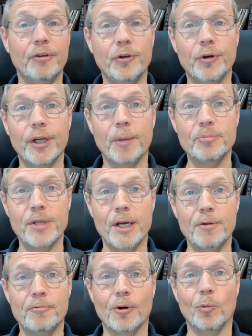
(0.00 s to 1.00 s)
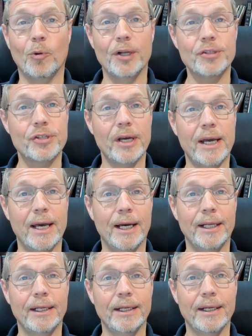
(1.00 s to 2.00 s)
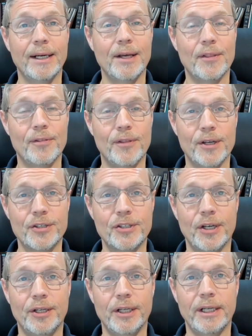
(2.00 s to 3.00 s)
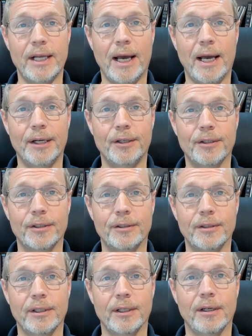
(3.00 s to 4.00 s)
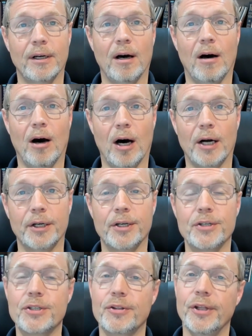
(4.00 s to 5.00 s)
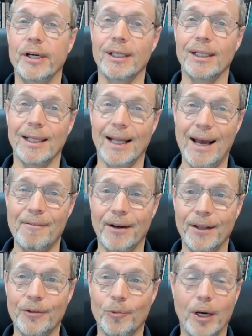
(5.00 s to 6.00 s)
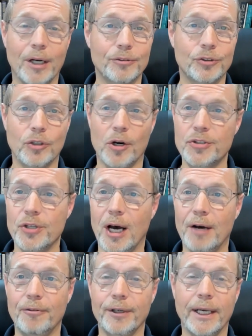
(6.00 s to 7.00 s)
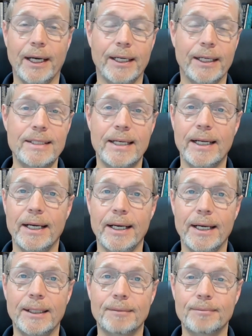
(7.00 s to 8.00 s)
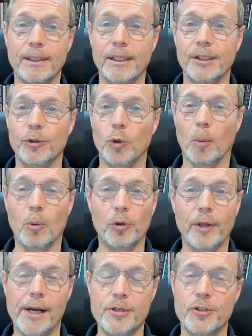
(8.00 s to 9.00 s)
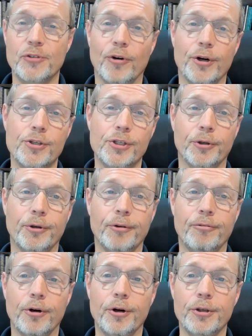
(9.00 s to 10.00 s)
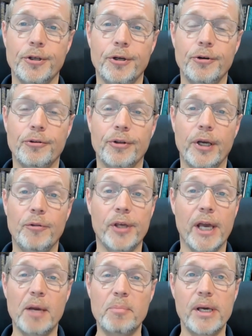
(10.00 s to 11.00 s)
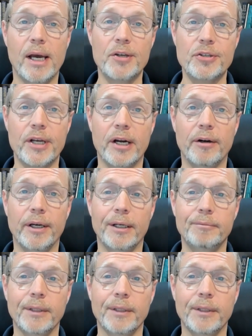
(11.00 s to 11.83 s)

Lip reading: you an update for what's ahead this Sunday at Anchor, August the 11th. Well, it starts off again at 10 a.m., normal classes for our children, for our youth in the ABS area.